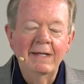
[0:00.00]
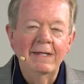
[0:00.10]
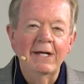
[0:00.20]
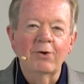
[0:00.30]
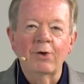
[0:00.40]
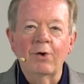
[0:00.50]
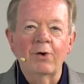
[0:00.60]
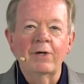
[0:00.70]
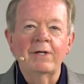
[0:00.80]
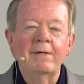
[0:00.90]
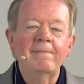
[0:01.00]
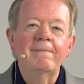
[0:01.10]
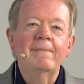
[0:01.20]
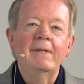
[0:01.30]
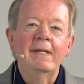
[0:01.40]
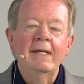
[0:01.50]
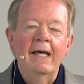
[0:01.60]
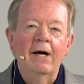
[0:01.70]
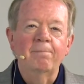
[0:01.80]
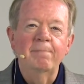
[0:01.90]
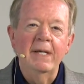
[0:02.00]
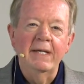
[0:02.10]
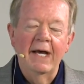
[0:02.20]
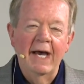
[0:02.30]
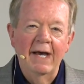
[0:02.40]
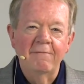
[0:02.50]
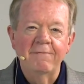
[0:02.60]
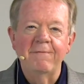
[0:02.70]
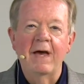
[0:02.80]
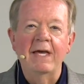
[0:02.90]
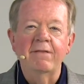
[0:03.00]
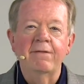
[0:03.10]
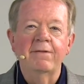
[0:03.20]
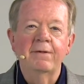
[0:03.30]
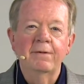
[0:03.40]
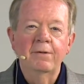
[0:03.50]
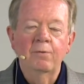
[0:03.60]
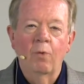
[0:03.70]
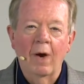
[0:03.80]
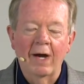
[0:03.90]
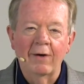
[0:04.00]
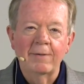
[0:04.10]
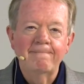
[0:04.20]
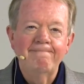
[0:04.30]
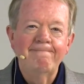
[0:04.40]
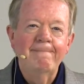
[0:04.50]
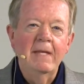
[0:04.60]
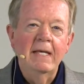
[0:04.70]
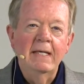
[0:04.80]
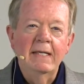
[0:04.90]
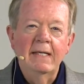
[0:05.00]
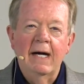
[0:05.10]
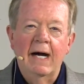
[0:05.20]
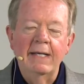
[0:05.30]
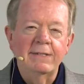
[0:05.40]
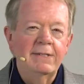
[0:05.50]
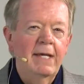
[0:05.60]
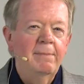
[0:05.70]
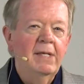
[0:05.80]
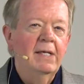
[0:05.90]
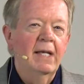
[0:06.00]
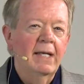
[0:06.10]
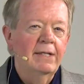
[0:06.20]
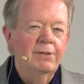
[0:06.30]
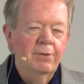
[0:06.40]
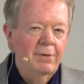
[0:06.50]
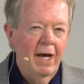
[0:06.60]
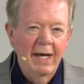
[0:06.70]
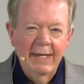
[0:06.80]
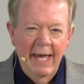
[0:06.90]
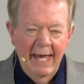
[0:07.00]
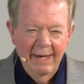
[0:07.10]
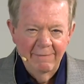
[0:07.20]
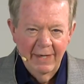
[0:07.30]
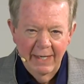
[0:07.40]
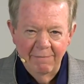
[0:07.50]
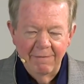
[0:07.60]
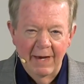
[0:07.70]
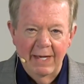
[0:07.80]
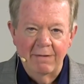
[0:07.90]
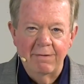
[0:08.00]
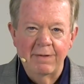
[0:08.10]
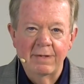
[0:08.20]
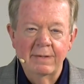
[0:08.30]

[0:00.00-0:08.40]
Dear Lord, help me to have faith where I seemingly do not have any faith.